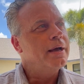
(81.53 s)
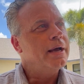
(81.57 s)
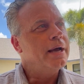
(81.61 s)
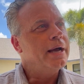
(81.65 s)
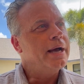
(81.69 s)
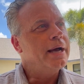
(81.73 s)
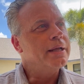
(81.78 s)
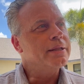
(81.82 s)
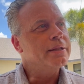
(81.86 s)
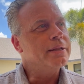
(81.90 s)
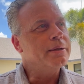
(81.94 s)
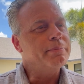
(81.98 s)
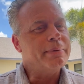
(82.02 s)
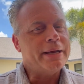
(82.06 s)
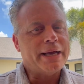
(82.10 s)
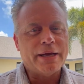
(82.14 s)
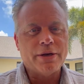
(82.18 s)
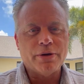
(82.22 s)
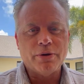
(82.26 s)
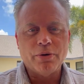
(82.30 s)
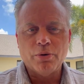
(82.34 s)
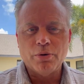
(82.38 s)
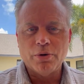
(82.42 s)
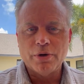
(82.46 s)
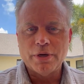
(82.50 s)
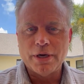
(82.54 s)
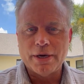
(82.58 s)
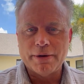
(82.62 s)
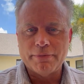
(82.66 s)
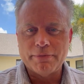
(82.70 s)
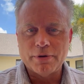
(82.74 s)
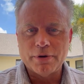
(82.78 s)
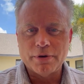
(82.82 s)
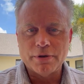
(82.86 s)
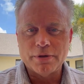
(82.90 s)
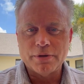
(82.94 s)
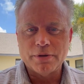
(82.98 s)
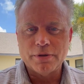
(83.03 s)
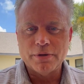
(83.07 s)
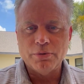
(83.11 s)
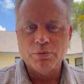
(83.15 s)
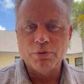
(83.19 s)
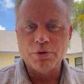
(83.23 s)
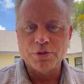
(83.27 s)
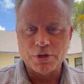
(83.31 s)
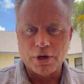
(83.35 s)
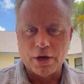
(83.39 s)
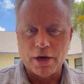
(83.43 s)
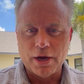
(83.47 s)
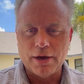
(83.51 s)
And the manhole cover
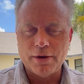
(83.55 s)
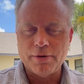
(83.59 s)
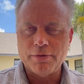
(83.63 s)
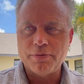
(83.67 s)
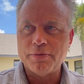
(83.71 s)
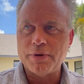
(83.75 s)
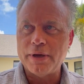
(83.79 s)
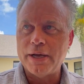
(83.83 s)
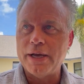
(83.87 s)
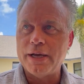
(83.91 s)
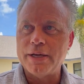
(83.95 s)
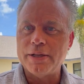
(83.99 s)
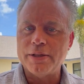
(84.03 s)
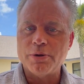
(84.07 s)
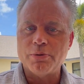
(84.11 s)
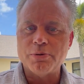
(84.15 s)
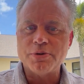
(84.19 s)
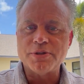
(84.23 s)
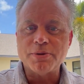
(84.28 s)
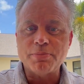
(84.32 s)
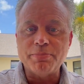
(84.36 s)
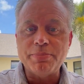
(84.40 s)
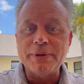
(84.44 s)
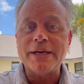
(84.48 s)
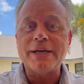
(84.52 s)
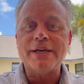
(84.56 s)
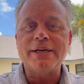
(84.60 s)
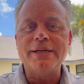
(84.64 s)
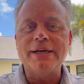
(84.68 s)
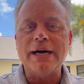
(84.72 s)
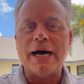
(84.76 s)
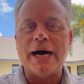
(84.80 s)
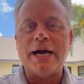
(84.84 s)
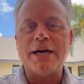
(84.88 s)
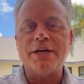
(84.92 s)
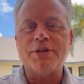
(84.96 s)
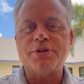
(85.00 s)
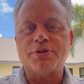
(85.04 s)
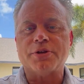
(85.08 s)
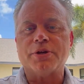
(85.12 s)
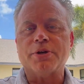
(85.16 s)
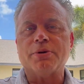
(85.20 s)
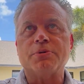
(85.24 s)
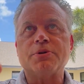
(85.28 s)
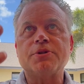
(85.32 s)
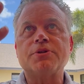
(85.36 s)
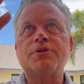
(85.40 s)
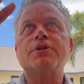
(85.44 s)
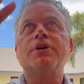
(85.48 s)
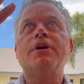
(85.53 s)
was off, and there was a big geyser. It
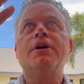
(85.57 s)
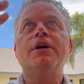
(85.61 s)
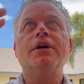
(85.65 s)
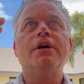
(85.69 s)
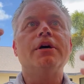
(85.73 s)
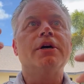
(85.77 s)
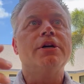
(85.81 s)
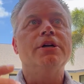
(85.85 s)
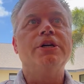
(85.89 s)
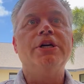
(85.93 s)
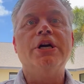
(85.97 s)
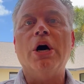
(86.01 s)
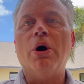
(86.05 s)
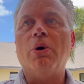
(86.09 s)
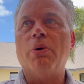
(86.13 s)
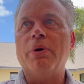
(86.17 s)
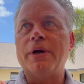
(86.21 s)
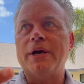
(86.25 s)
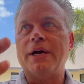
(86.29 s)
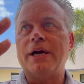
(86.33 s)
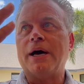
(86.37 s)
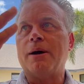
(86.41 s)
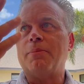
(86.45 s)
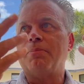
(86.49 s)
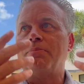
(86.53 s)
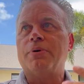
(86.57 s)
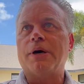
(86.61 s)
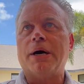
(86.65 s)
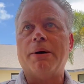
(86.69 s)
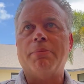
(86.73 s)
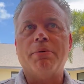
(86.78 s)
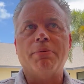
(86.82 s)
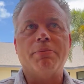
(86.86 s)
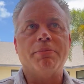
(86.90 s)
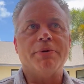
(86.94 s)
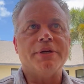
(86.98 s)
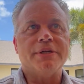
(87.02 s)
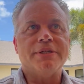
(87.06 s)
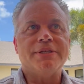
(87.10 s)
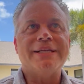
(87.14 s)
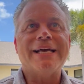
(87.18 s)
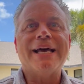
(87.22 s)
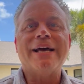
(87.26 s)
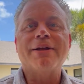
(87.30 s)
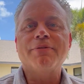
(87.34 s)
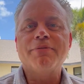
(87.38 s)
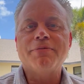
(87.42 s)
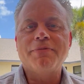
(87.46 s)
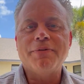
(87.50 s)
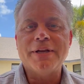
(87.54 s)
was going up, probably
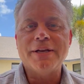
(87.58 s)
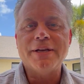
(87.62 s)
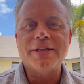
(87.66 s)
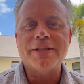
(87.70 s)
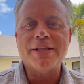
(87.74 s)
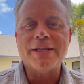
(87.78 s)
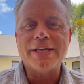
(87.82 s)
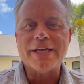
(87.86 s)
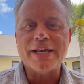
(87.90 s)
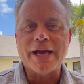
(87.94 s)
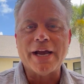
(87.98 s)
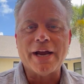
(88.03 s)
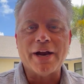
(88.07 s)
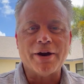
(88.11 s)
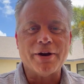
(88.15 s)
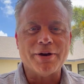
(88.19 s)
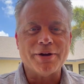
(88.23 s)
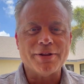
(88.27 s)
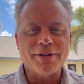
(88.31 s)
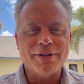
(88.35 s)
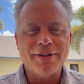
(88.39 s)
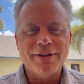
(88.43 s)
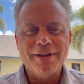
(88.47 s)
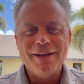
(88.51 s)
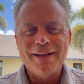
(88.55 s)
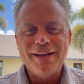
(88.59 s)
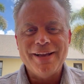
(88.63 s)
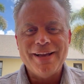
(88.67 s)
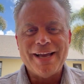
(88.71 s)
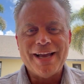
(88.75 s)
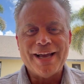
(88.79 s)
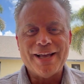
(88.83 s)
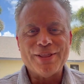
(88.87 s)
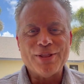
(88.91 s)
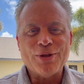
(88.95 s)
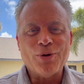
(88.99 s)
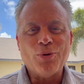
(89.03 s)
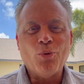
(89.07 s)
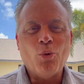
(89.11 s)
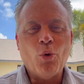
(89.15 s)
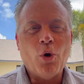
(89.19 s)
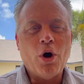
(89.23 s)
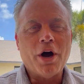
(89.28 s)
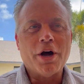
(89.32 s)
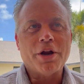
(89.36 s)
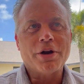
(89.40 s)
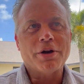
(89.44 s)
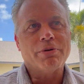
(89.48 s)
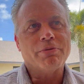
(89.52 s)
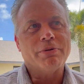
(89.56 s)
10 feet in the air, and and the
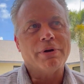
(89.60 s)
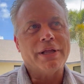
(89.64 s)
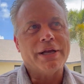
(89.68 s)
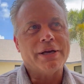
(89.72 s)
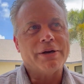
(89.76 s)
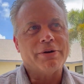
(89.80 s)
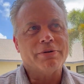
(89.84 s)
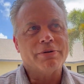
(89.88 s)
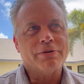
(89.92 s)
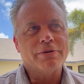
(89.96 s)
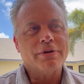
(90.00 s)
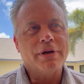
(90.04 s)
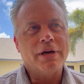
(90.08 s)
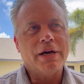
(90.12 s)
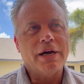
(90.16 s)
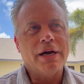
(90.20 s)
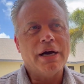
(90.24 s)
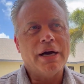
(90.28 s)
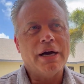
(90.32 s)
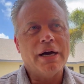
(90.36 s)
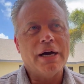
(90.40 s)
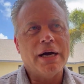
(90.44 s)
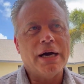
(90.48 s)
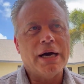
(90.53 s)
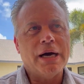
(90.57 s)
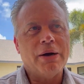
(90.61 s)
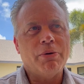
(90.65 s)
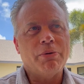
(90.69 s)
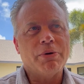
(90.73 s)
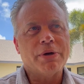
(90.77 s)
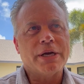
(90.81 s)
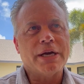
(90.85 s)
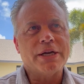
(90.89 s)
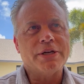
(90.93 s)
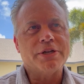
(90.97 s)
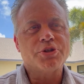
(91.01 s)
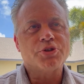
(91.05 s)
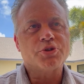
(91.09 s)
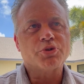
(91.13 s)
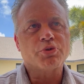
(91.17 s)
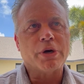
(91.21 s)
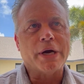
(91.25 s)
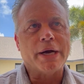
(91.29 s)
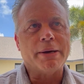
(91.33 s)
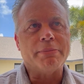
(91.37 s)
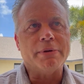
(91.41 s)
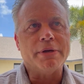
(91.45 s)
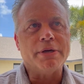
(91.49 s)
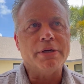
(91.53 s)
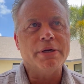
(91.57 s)
water, well, I don't, how would I
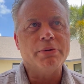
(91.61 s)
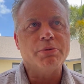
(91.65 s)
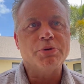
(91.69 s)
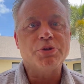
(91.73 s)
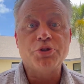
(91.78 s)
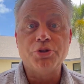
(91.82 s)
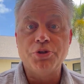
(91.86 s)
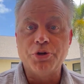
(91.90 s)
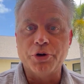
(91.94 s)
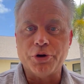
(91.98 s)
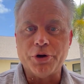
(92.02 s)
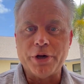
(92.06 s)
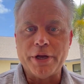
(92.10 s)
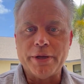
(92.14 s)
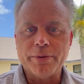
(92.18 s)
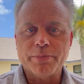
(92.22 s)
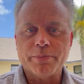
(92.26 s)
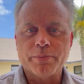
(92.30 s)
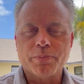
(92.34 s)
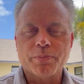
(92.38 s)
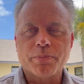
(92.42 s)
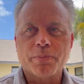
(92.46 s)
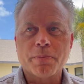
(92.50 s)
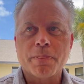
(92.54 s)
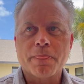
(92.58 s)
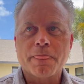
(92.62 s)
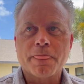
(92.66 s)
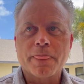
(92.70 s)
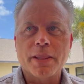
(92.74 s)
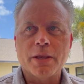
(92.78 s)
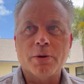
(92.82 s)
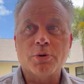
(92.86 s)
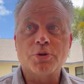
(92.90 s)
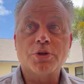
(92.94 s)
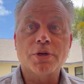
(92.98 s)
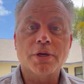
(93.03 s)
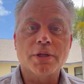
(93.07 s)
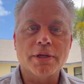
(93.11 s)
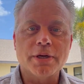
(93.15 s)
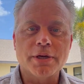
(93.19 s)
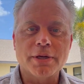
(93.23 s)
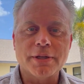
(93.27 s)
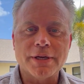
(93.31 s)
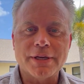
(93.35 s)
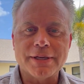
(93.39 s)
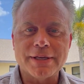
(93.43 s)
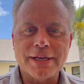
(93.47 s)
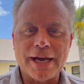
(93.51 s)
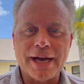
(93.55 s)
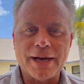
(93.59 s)
describe it? It was dirty. It was
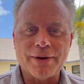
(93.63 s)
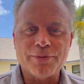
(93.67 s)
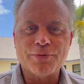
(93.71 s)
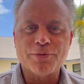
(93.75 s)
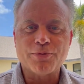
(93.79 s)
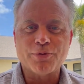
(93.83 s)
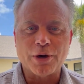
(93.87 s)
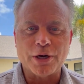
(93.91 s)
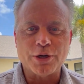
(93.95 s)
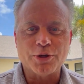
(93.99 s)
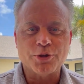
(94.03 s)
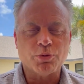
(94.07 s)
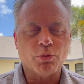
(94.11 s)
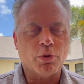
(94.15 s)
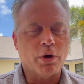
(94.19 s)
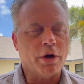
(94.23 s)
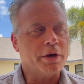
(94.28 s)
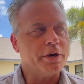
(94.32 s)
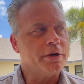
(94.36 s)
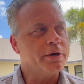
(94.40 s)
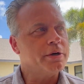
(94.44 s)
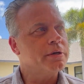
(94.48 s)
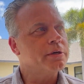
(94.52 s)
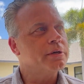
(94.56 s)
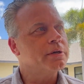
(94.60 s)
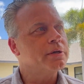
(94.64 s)
clearly not fresh water.